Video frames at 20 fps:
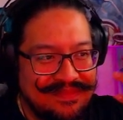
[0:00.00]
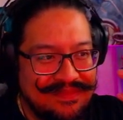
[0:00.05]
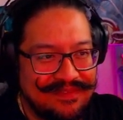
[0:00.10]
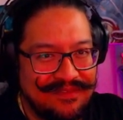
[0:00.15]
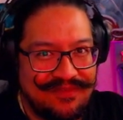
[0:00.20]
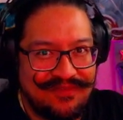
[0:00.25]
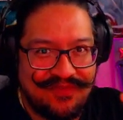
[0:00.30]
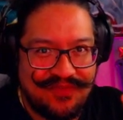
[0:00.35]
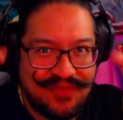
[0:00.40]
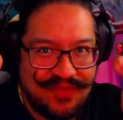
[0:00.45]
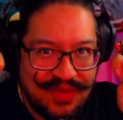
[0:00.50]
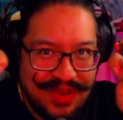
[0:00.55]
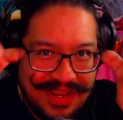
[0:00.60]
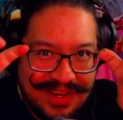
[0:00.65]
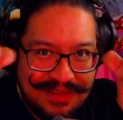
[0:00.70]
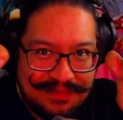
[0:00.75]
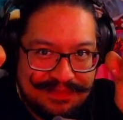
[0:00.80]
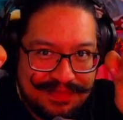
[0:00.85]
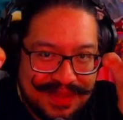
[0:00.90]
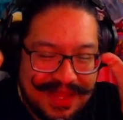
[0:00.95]
free
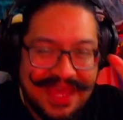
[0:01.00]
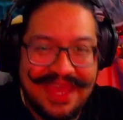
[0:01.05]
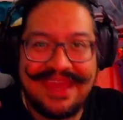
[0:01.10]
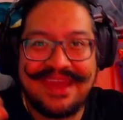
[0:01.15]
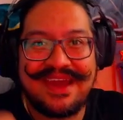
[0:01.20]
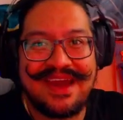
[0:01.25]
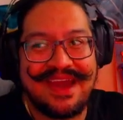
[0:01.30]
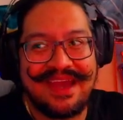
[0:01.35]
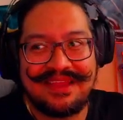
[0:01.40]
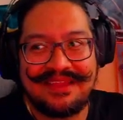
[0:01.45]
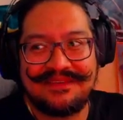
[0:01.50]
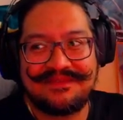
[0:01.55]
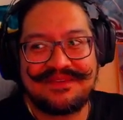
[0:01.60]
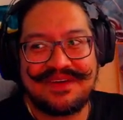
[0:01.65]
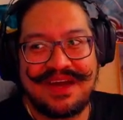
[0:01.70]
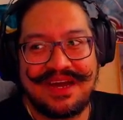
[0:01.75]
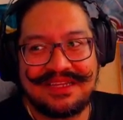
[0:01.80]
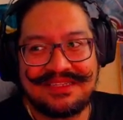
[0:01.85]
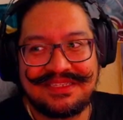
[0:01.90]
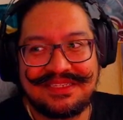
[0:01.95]
to play kind of
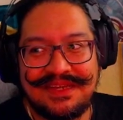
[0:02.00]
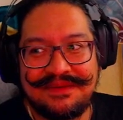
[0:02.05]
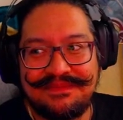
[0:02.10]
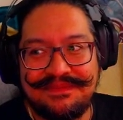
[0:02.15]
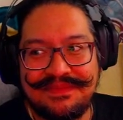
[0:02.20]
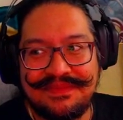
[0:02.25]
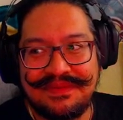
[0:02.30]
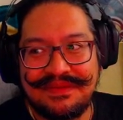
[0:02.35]
concept